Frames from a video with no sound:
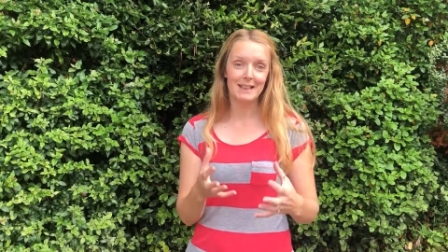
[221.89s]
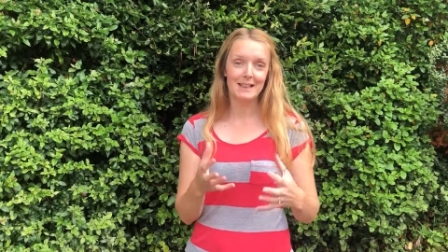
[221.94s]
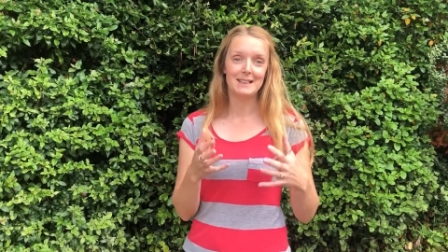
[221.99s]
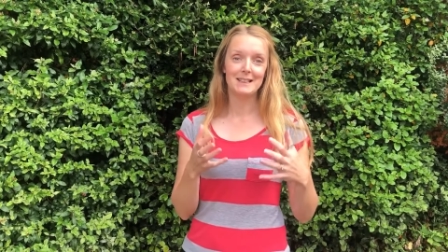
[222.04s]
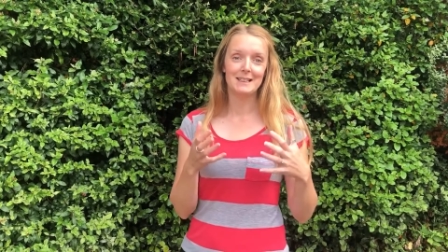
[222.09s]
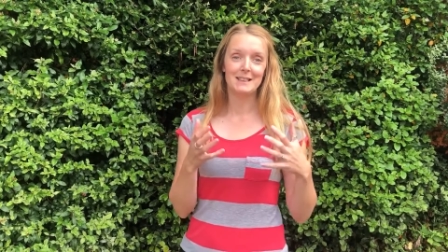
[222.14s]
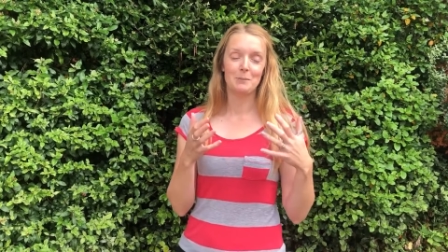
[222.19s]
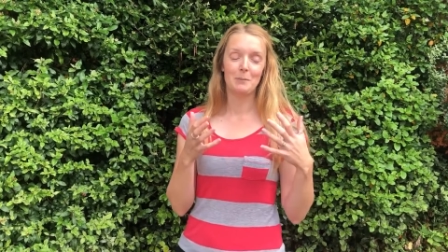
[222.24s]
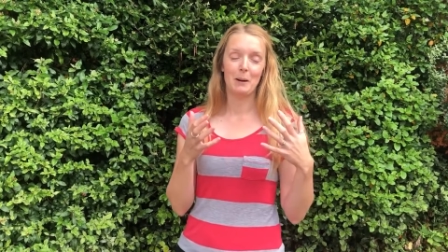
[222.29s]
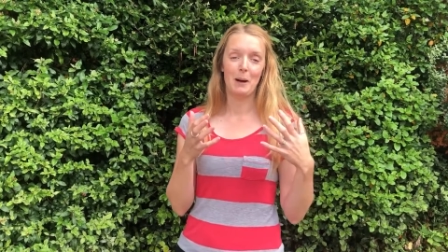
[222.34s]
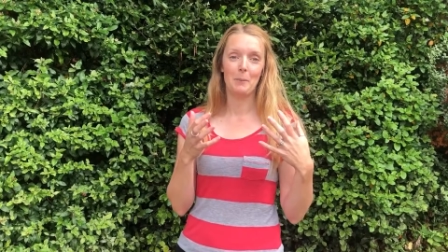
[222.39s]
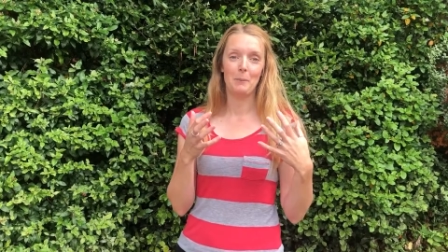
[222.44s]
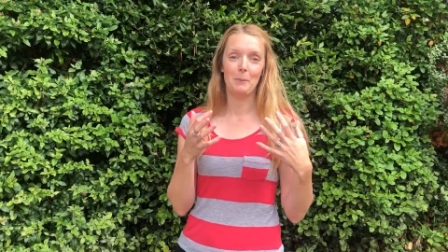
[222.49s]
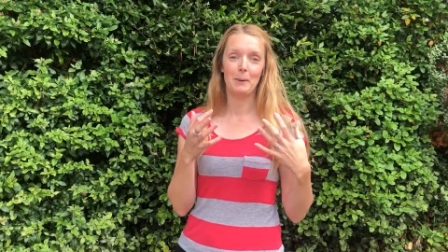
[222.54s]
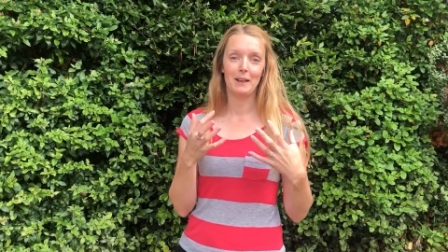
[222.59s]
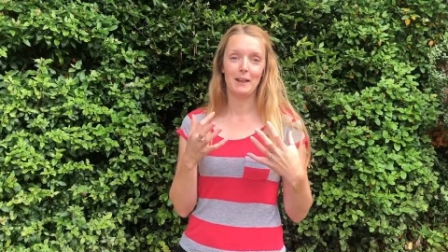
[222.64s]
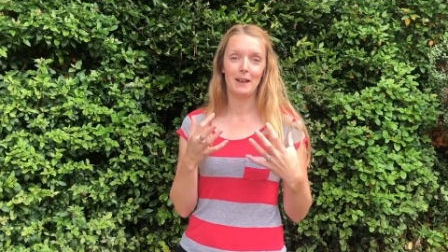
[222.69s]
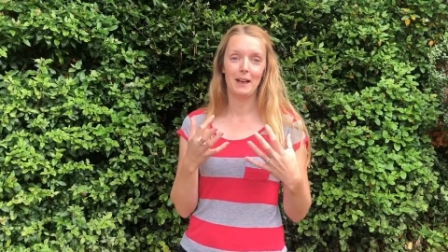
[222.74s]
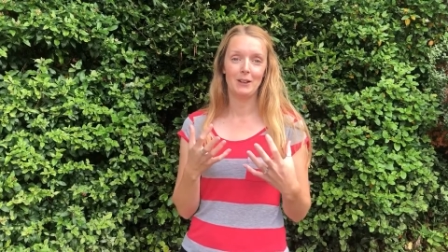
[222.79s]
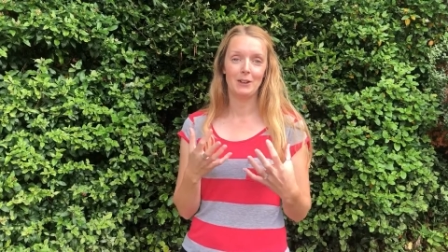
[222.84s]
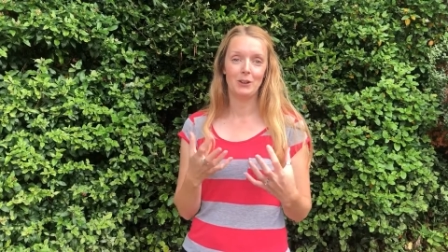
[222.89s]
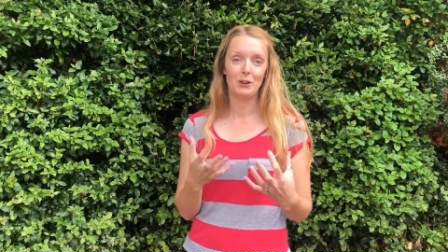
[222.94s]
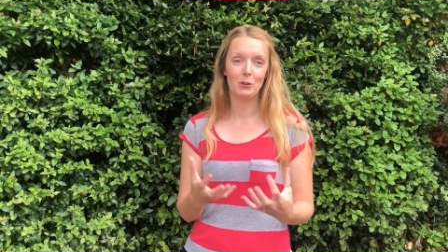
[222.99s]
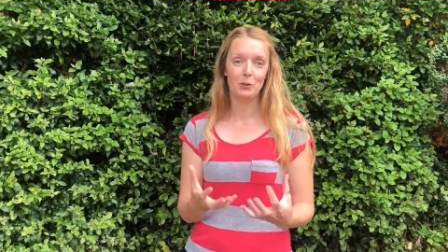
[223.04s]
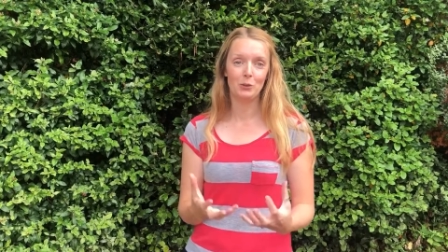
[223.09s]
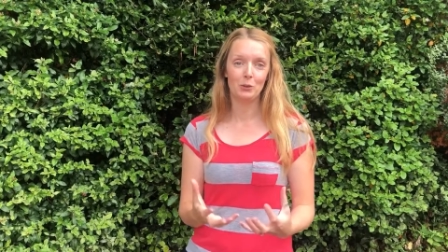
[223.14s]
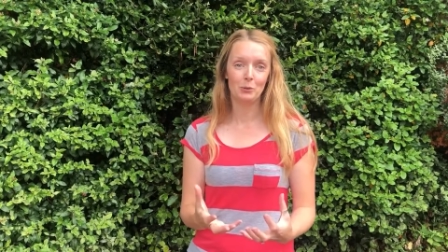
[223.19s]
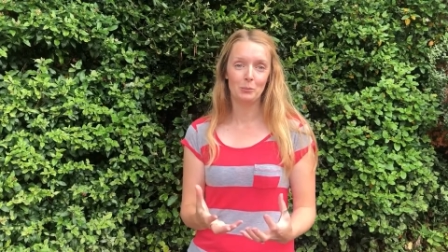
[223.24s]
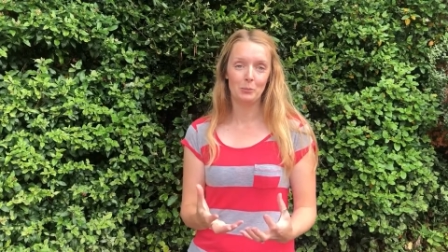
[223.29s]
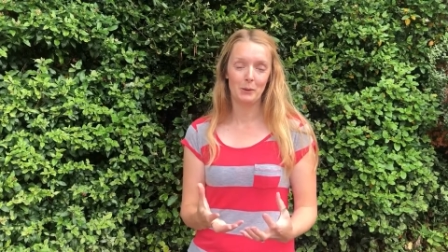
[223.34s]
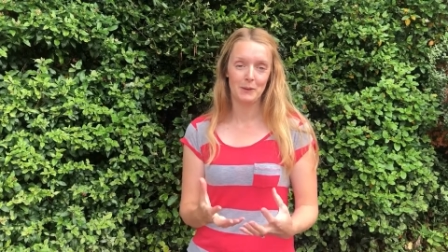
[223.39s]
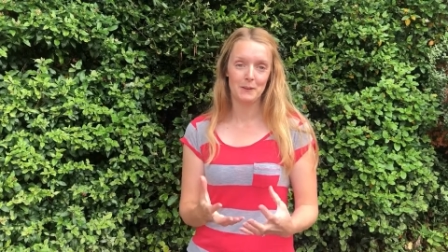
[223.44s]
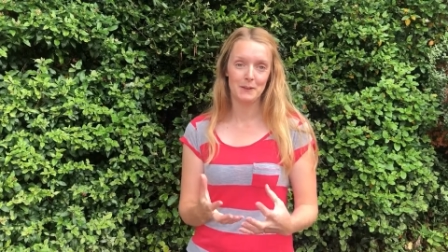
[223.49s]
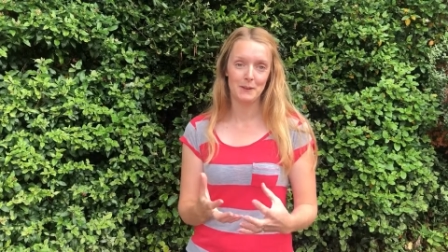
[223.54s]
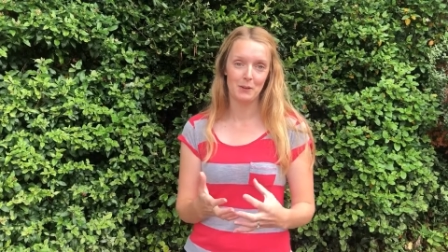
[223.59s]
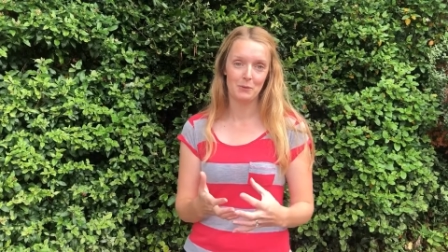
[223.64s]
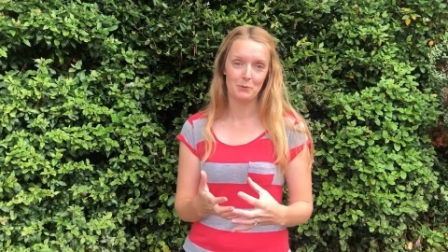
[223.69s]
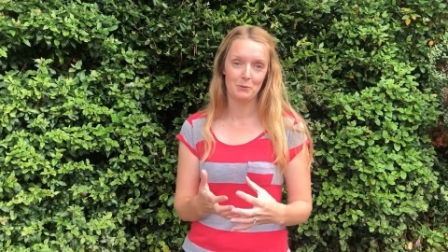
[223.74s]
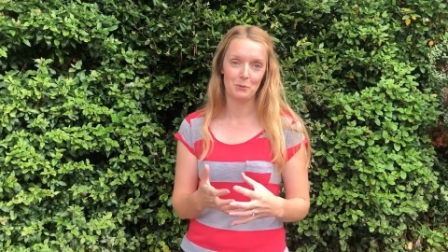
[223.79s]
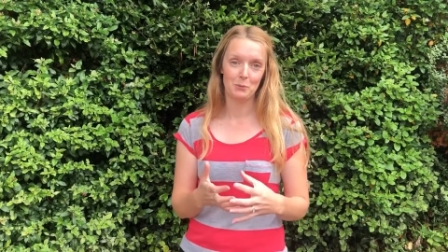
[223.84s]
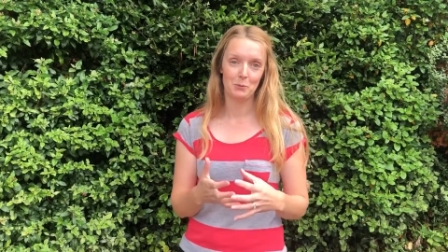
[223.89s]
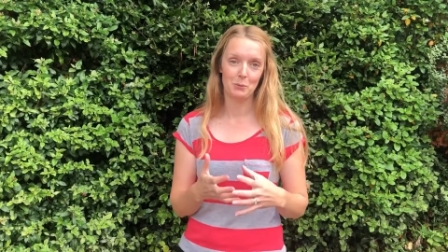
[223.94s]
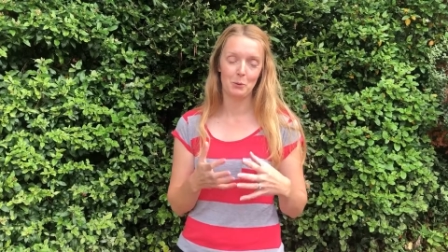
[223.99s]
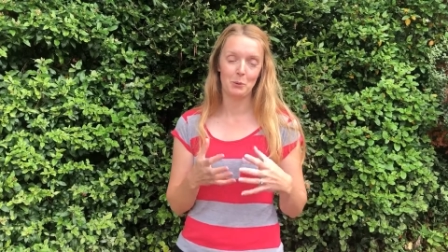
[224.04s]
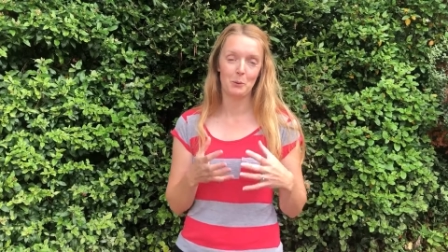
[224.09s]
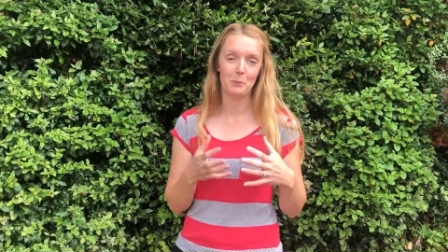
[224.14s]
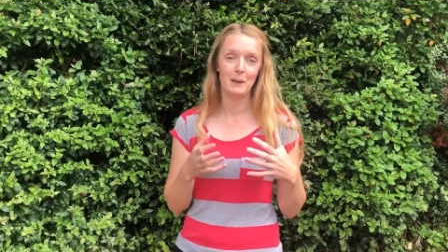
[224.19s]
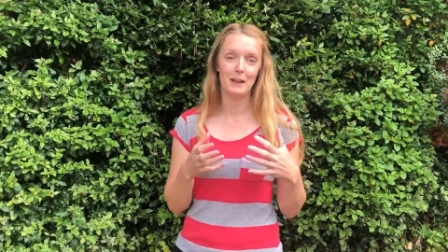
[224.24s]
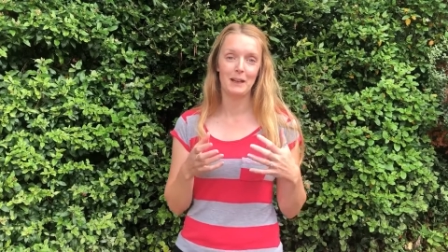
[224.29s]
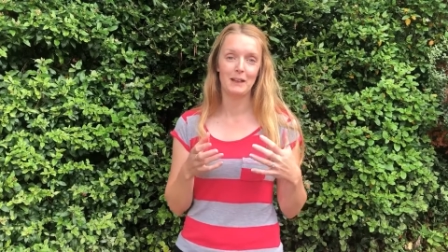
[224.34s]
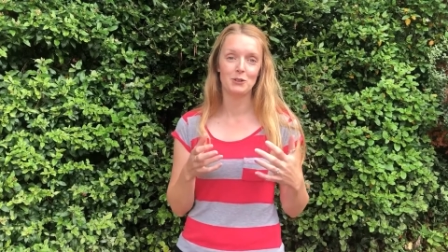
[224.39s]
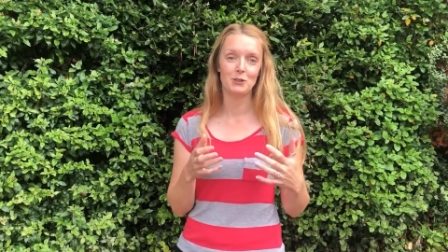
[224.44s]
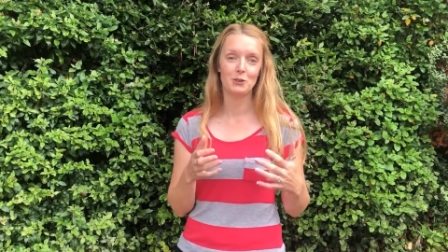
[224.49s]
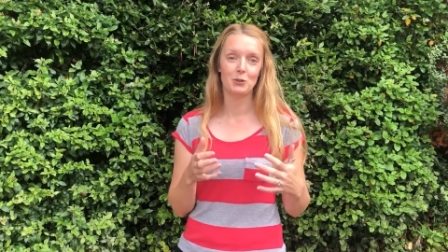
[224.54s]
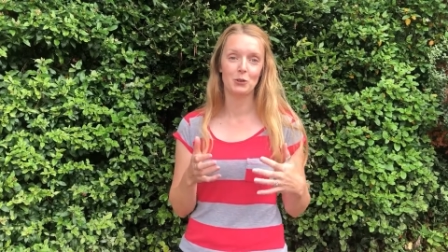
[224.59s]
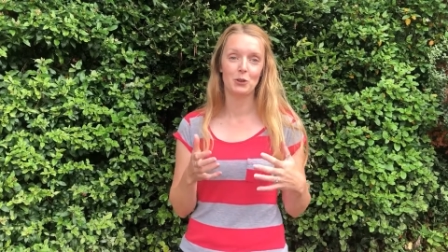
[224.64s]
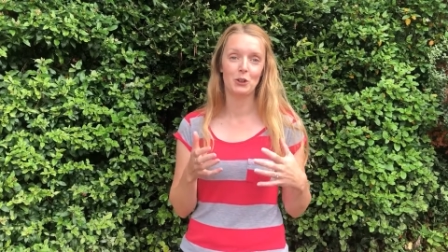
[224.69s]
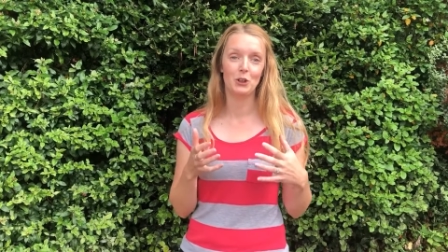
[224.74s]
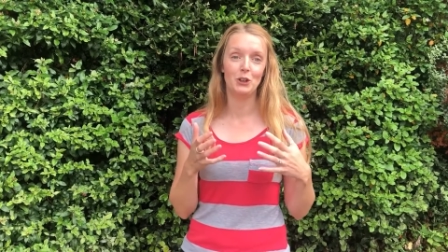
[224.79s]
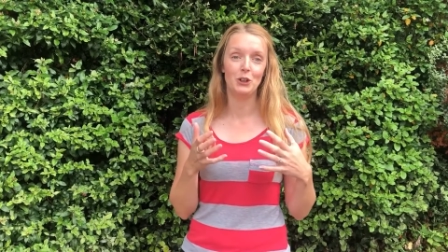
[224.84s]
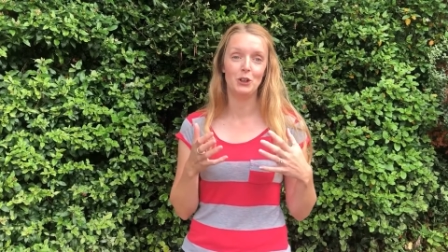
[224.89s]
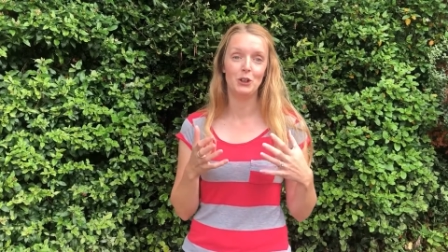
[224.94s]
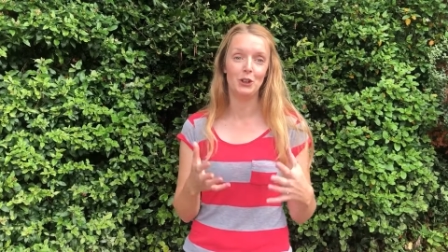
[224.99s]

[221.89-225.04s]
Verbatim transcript: This is about being at your most comfortable making sure that